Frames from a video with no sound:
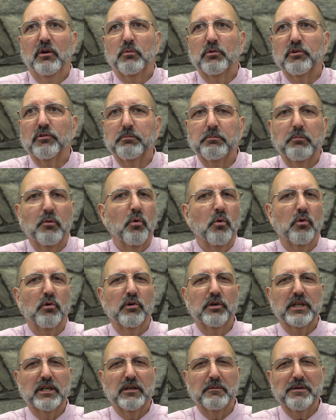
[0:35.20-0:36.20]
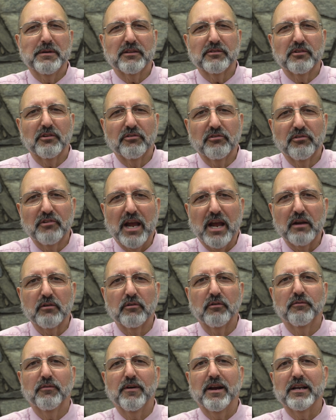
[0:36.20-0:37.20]
was born and about the
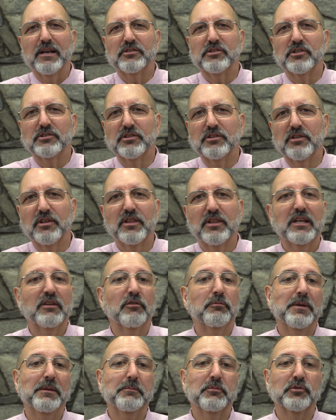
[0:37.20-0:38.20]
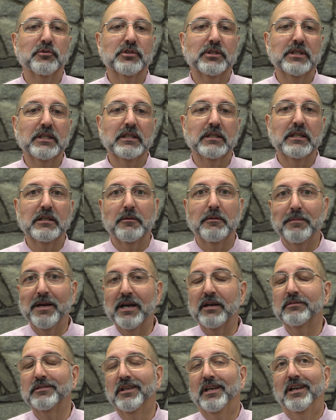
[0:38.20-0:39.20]
sacrifices and the things people did and
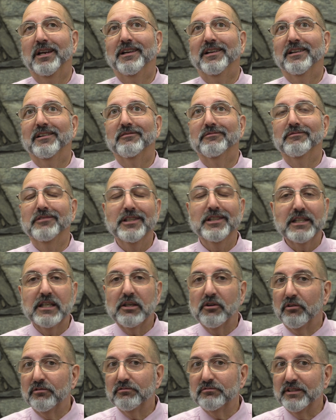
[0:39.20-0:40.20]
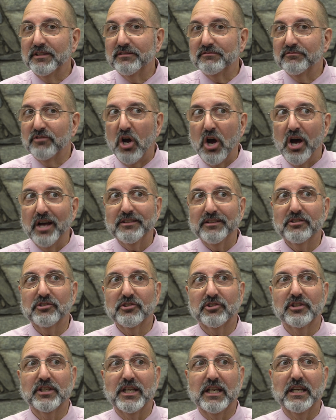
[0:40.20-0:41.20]
about, really,
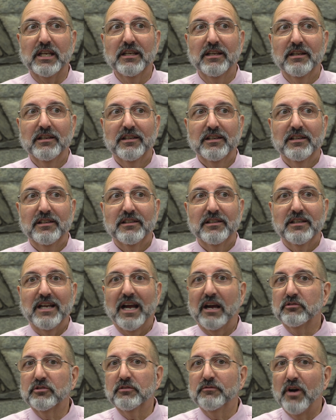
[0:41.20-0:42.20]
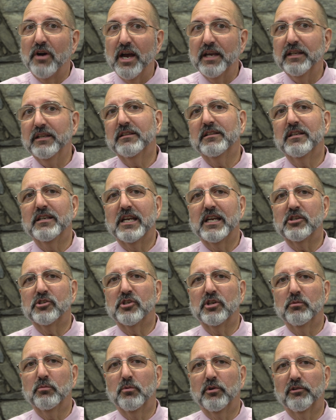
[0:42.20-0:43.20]
honestly, how divided the
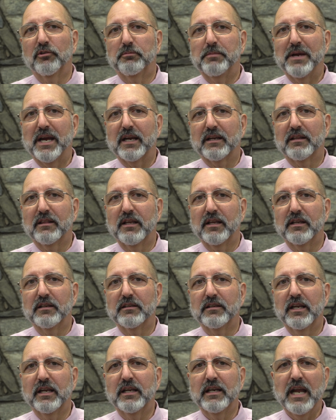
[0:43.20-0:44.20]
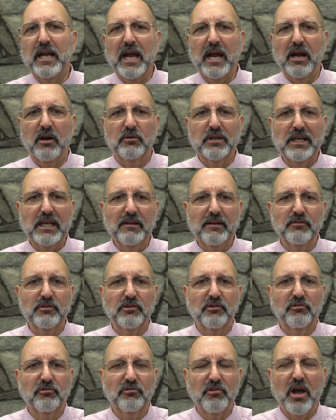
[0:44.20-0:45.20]
nation was back then, and how even
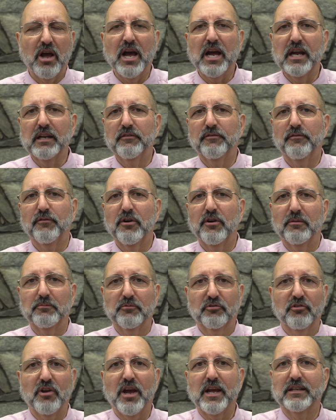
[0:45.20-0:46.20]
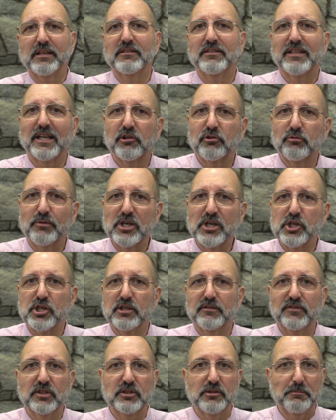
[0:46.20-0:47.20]
aside from signing the
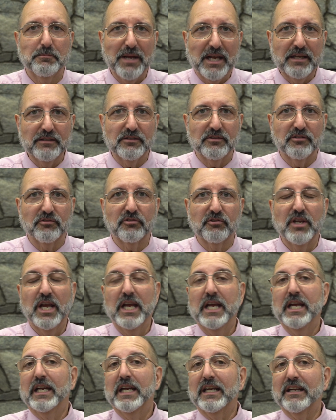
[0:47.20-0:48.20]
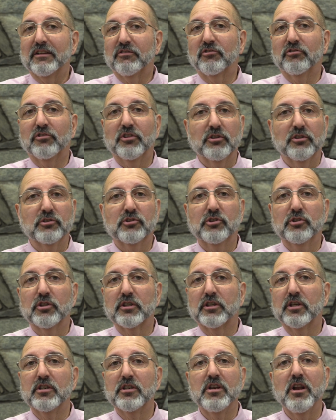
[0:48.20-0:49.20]
Declaration of Independence, it still
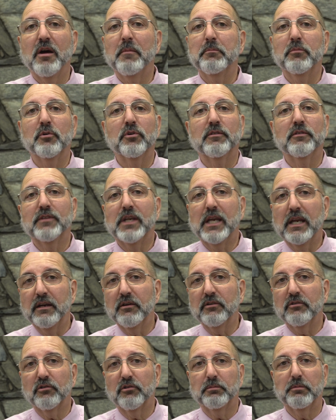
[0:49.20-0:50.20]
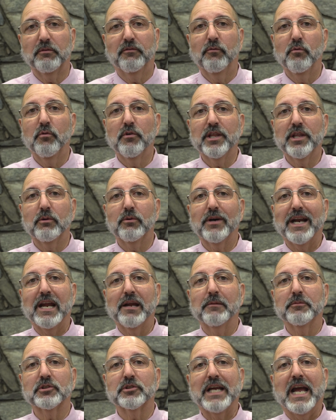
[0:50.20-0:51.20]
took a number of years before they were
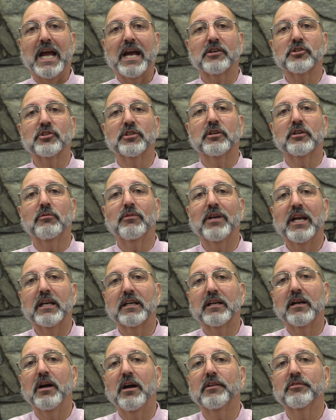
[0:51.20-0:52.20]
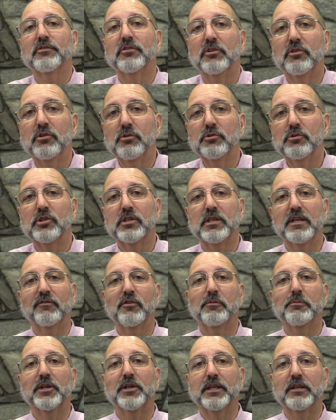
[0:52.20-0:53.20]
able to actually create a constitution
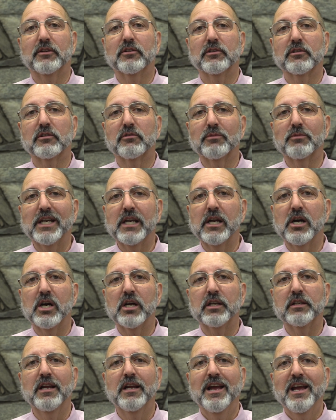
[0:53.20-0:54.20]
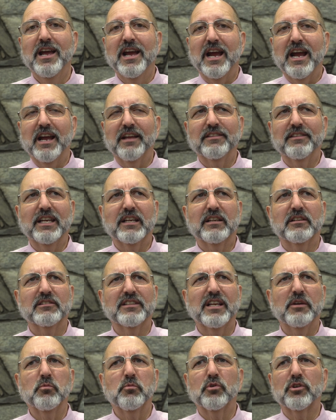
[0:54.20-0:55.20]
everybody could agree on, and
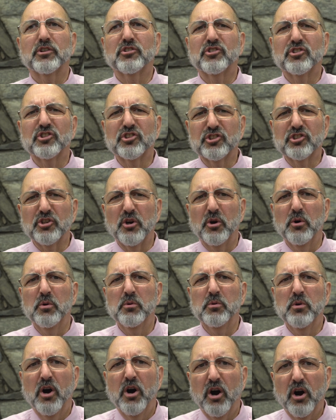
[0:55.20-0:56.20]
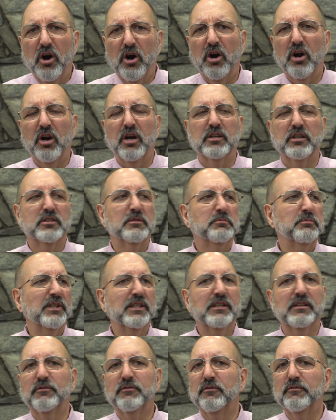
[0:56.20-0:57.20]
they worked so hard to
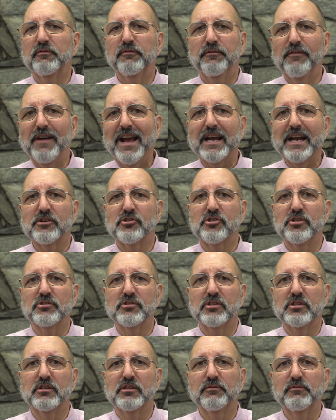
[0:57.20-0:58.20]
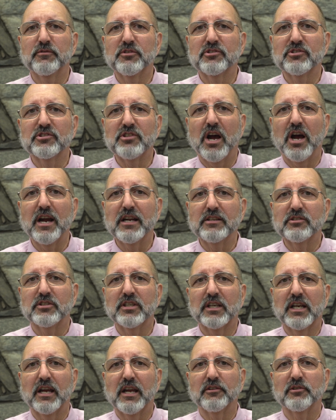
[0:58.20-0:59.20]
bring different factions and different sides
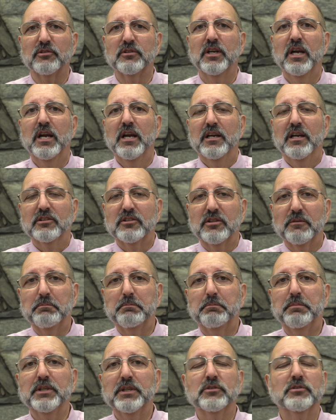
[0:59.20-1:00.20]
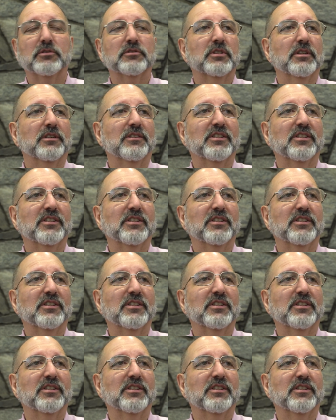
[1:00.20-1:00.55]
together to build